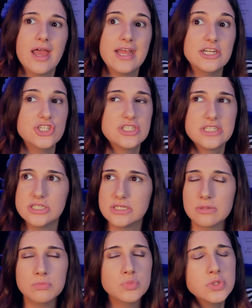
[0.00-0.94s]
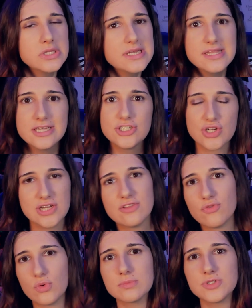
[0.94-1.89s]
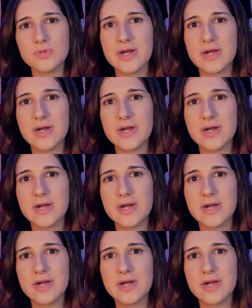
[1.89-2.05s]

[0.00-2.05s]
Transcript: it just completely transforms your